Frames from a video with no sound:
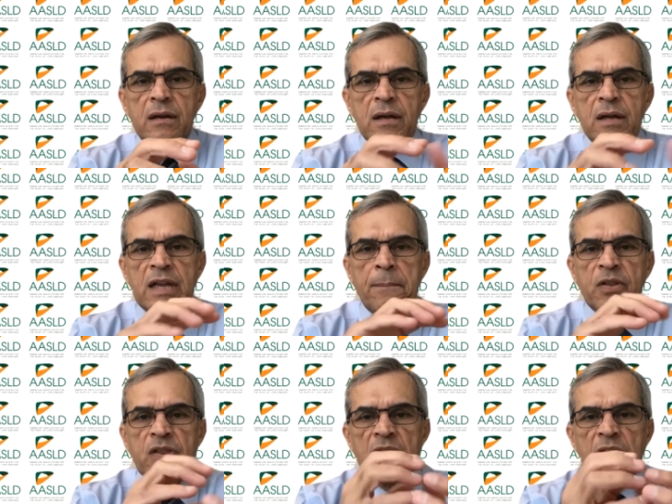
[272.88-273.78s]
the
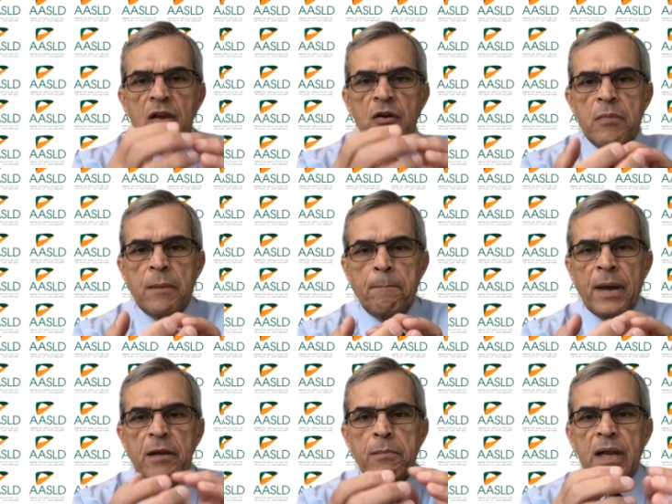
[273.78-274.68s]
epithelium and
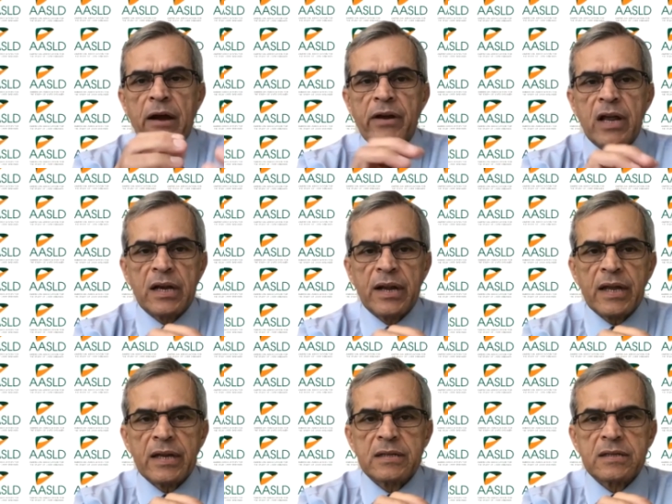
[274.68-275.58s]
peribiliary
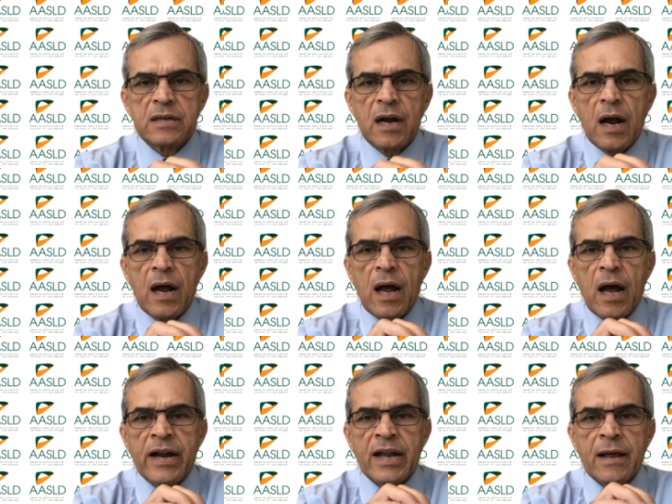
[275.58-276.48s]
glands
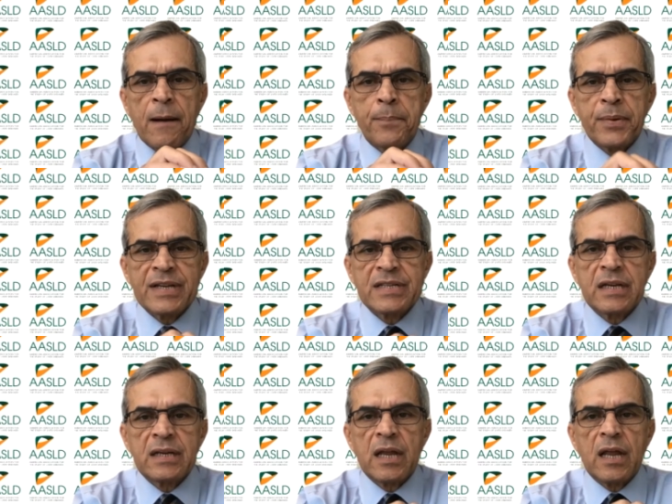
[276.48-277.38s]
are, are
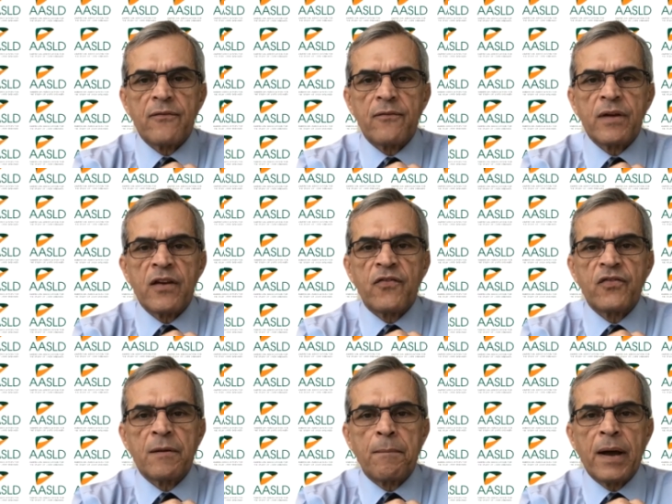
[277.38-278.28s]
present if
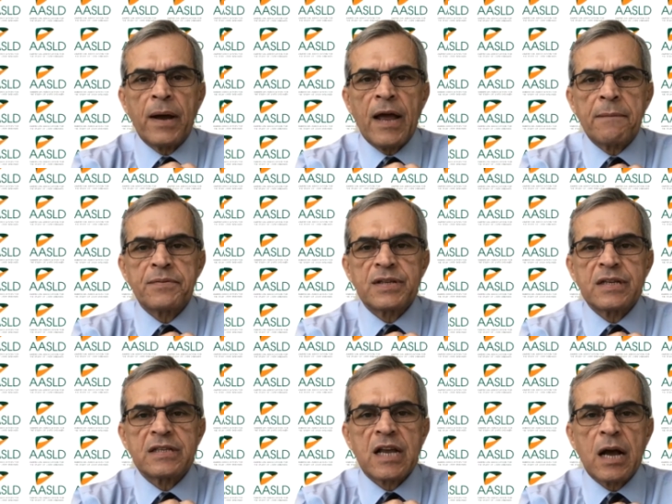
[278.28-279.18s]
the
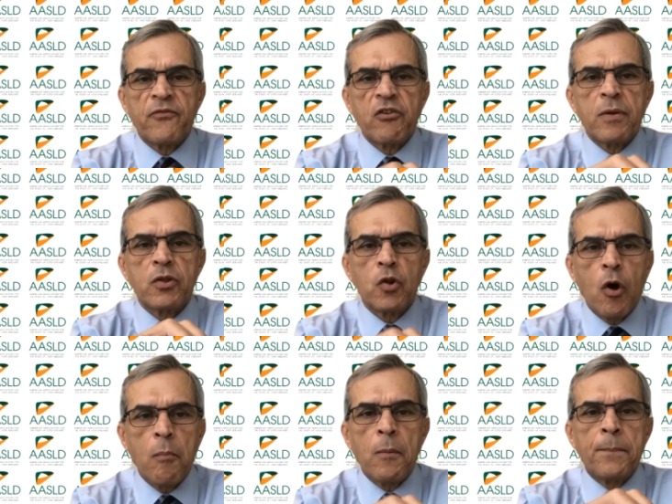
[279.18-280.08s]
biopsies come from a
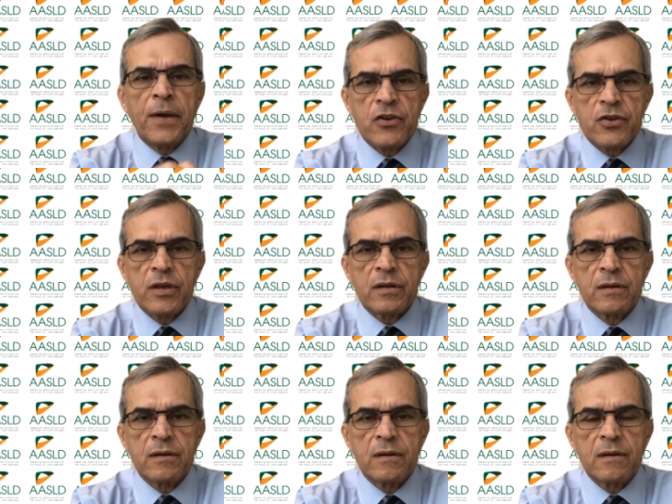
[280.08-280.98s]
normal patient
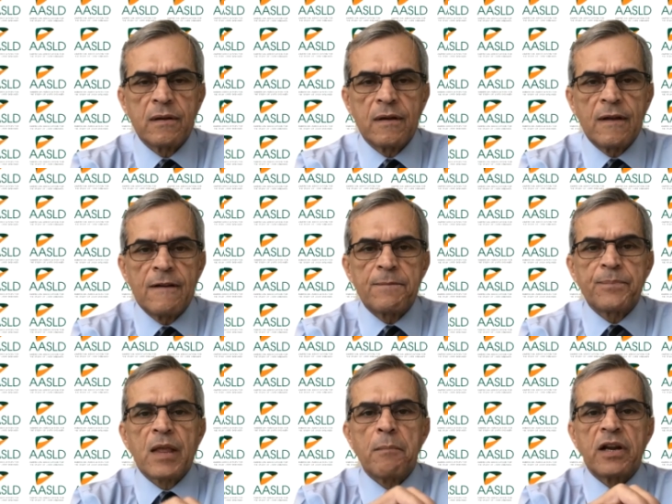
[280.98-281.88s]

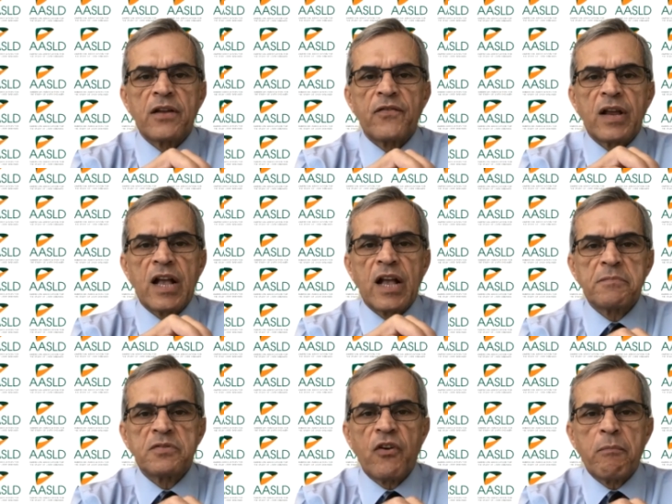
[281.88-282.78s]
but if it comes
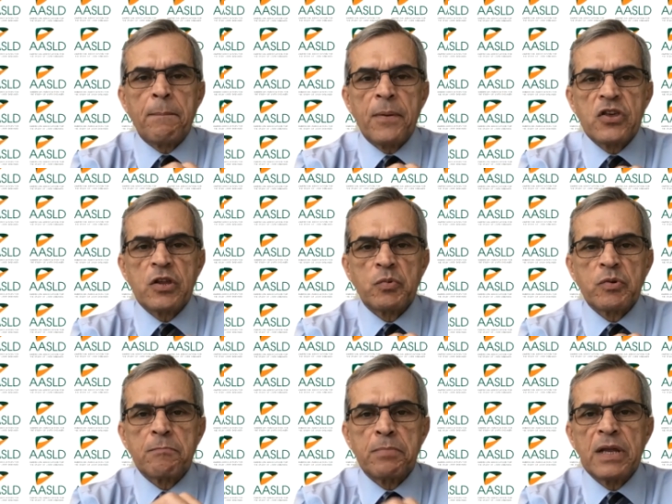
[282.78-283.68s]
from a patient
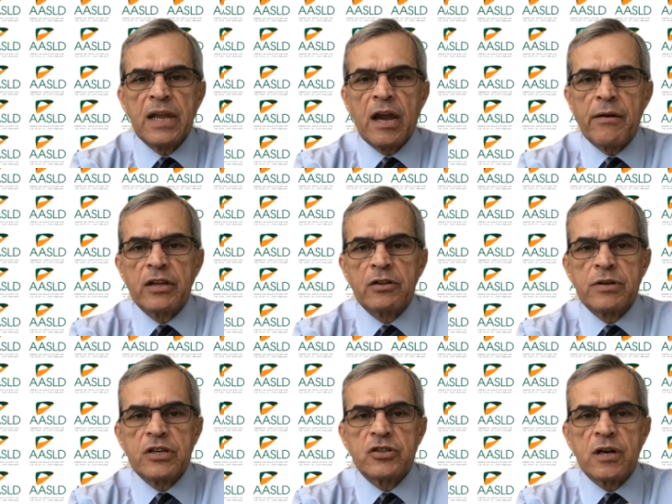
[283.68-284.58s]
with biliary
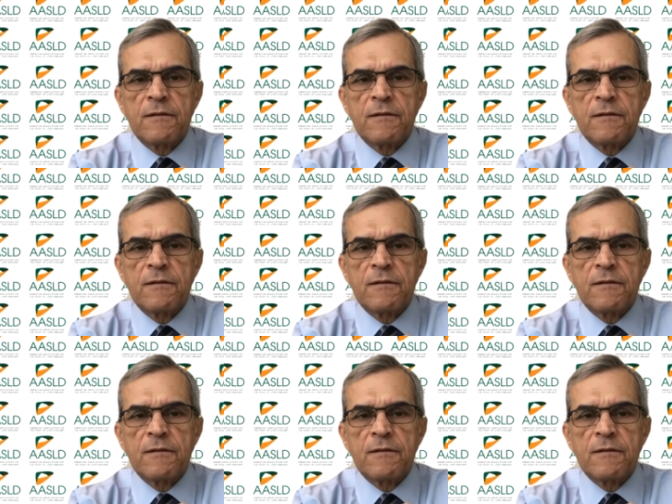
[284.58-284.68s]
atresia,